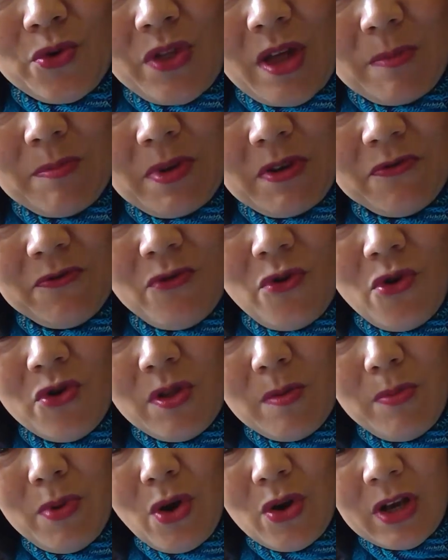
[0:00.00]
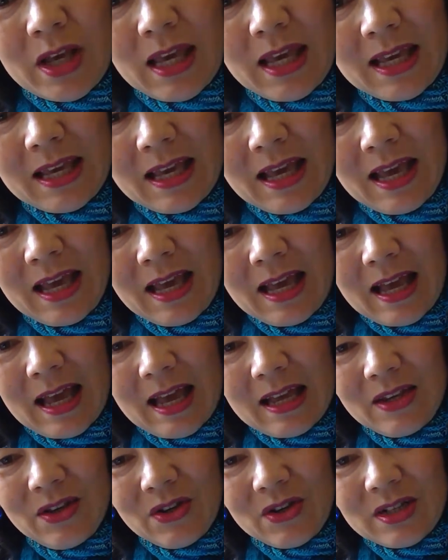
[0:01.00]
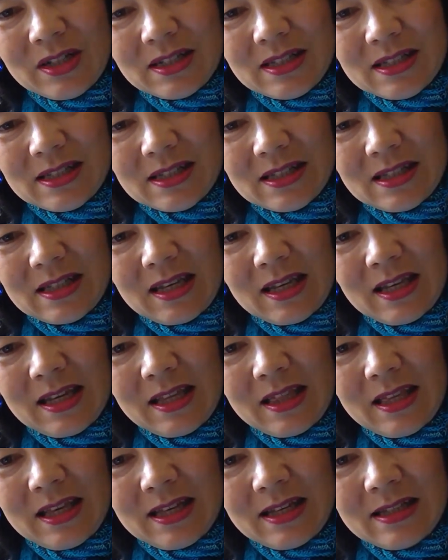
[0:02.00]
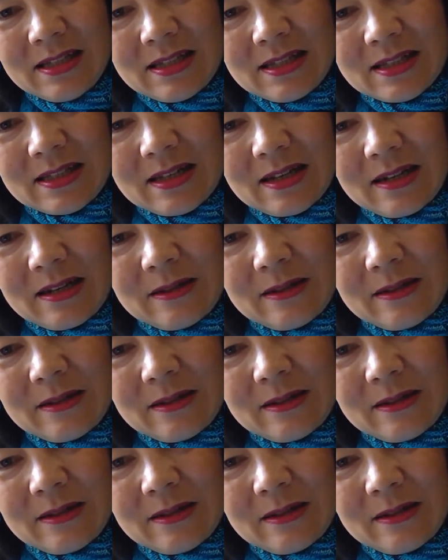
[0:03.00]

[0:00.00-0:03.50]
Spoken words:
than before the blocking, and you can see these